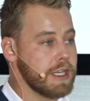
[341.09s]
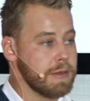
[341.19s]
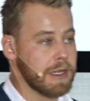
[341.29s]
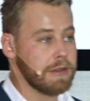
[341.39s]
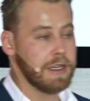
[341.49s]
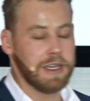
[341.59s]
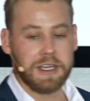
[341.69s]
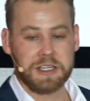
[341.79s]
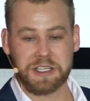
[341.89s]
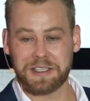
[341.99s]
email.
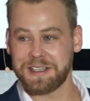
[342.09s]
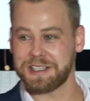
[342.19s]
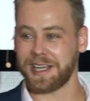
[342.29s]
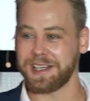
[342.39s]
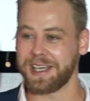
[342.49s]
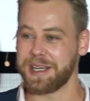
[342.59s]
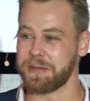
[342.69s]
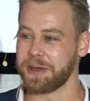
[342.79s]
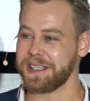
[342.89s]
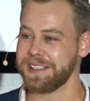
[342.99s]
She didn't tell
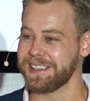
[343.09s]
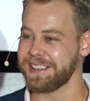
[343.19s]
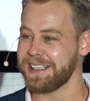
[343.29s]
anybody